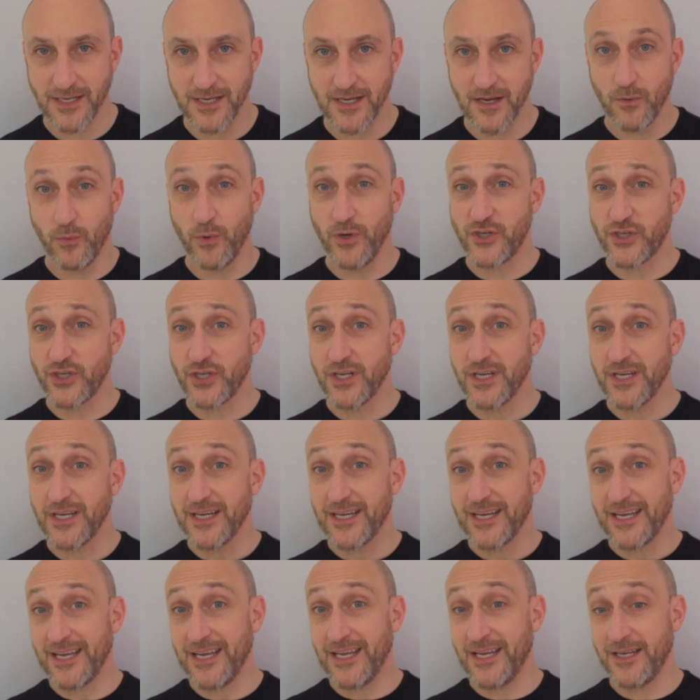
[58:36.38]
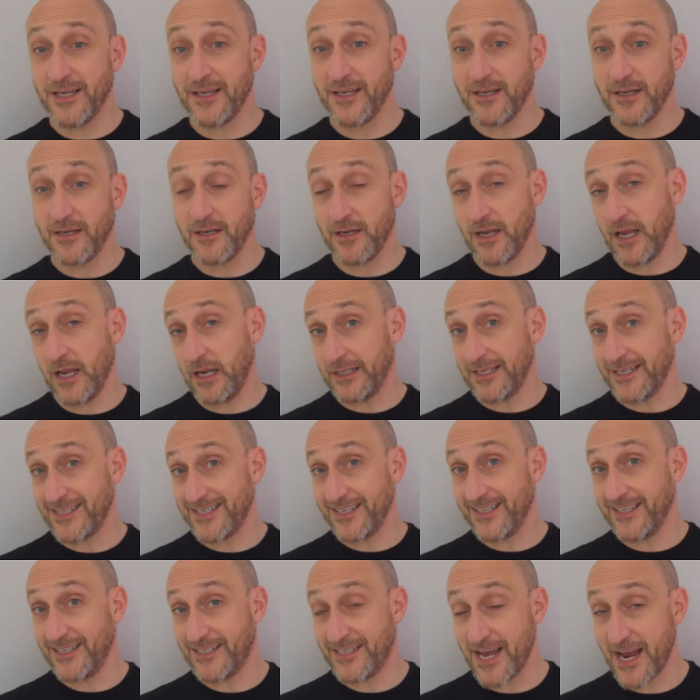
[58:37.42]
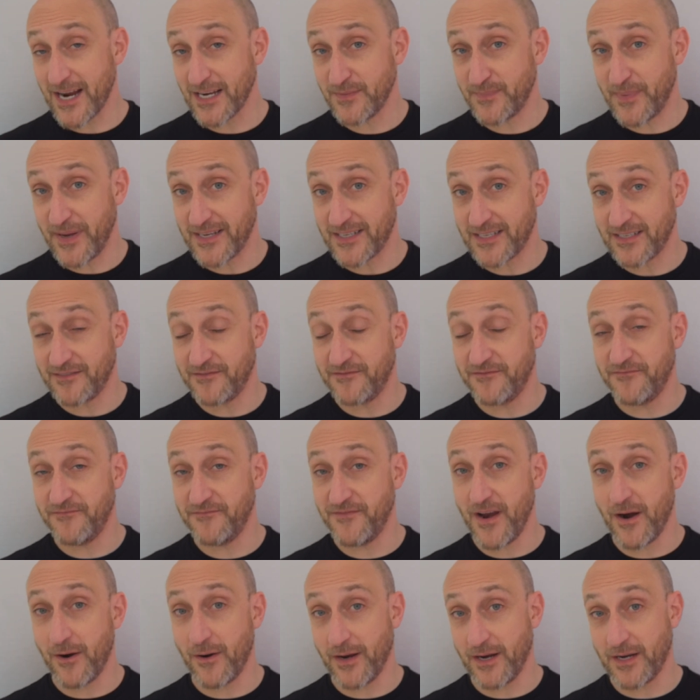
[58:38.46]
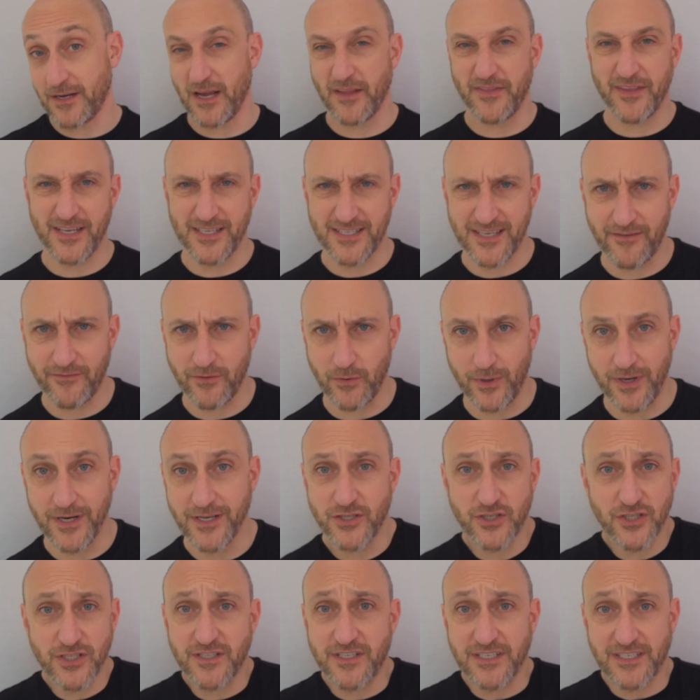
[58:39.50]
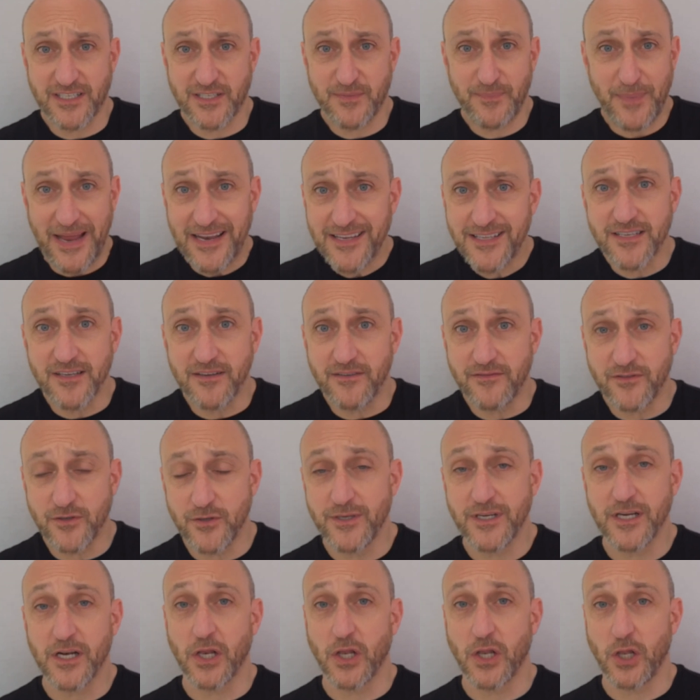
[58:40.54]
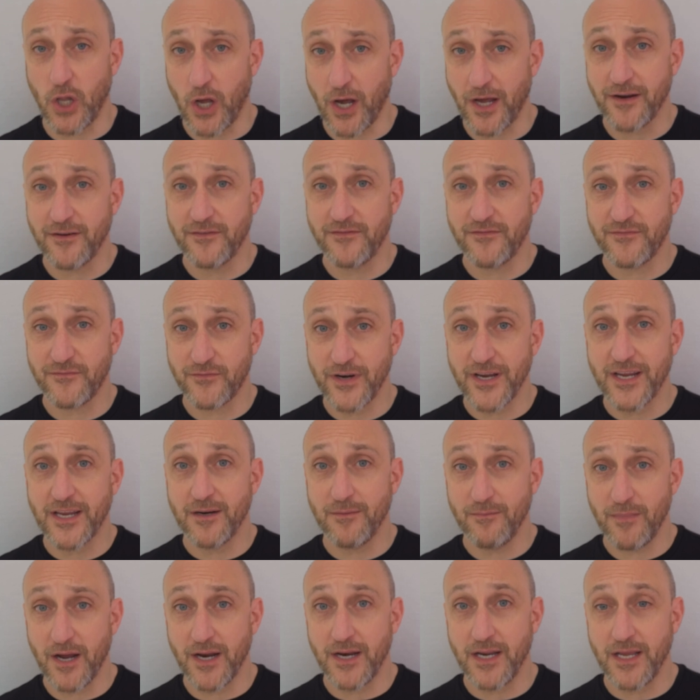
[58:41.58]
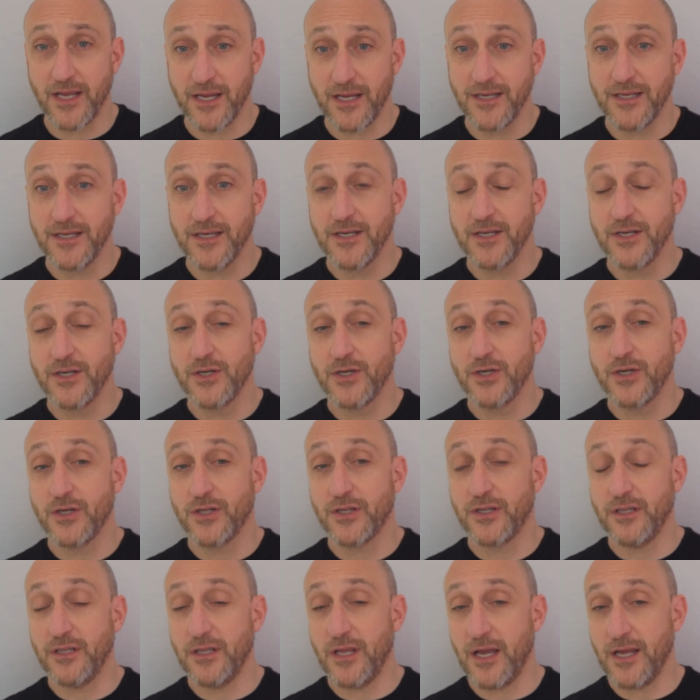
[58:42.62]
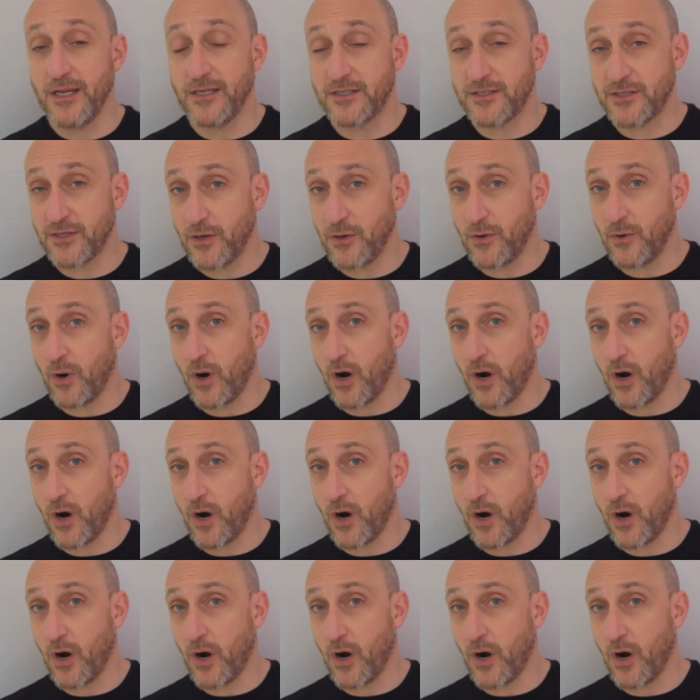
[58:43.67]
Which at least in the tech space is I think it's everywhere. It's just expensive. You need a lot of freaking money. And so are